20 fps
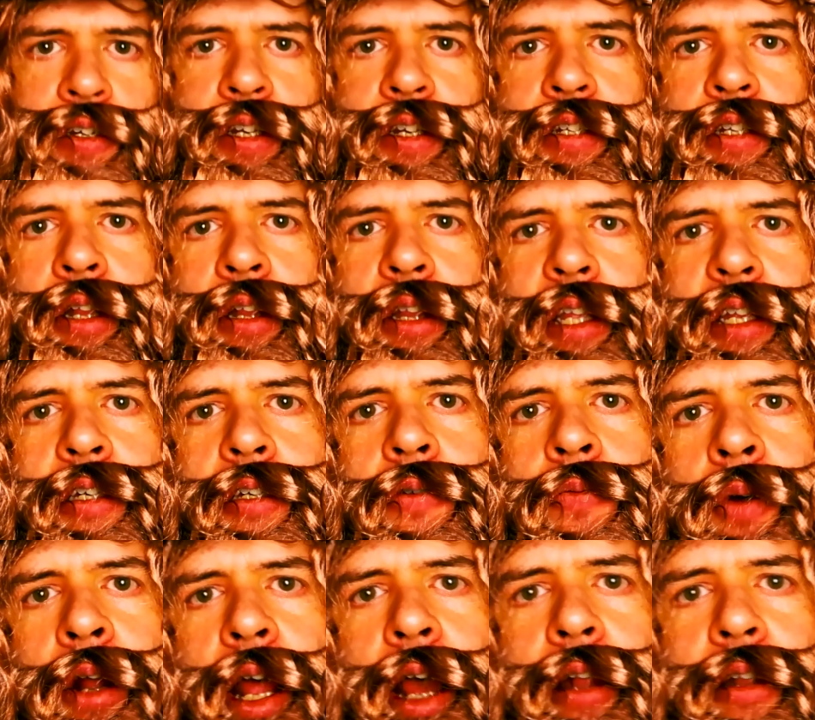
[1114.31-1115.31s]
she said, this
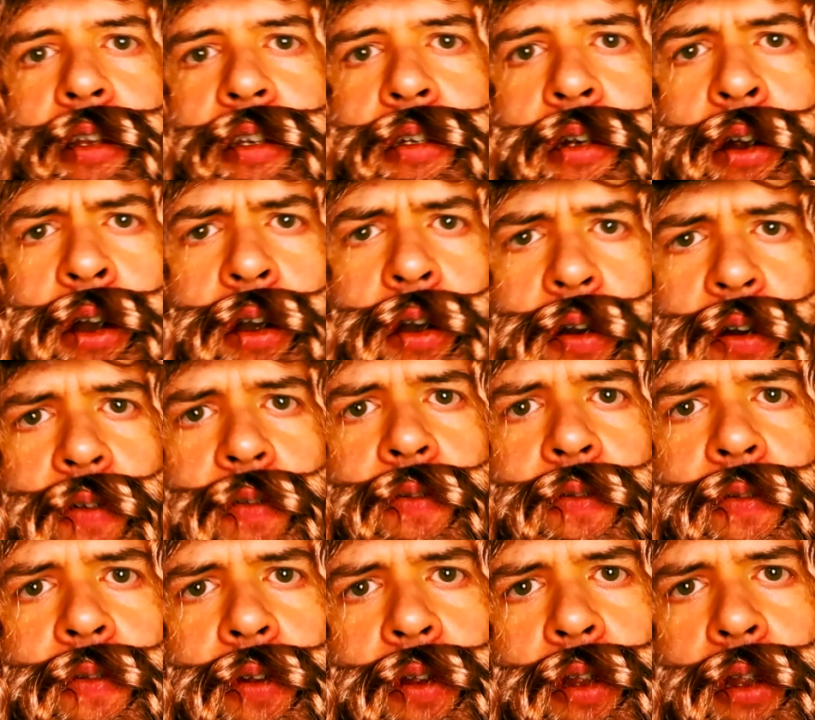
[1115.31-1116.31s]
is what I deserve
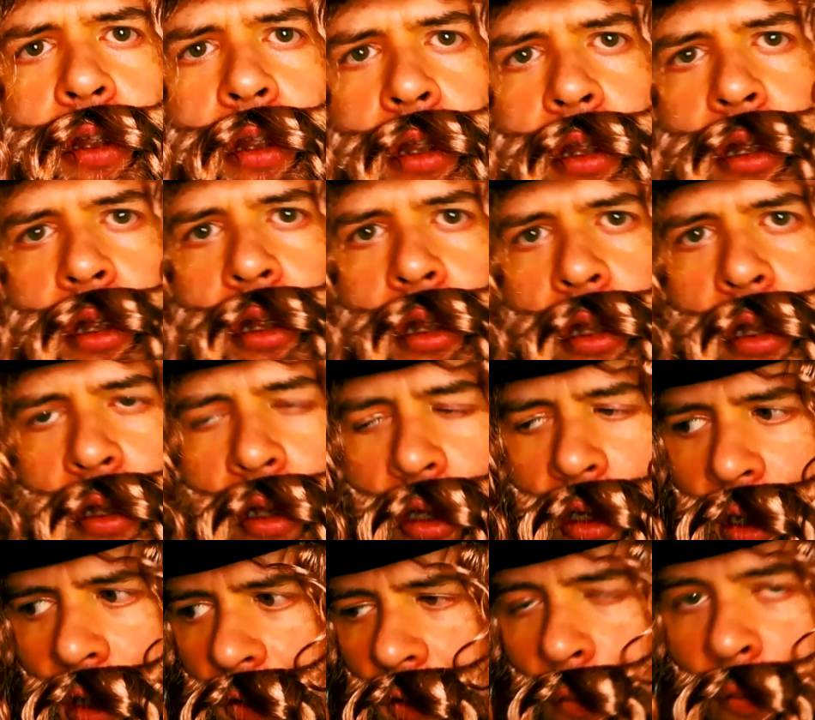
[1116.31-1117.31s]

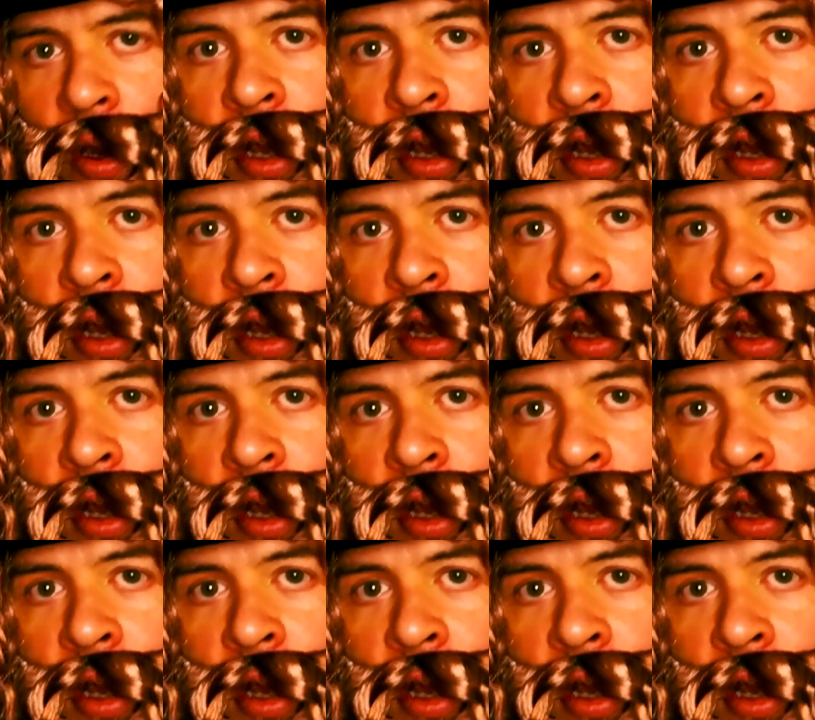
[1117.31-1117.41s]
for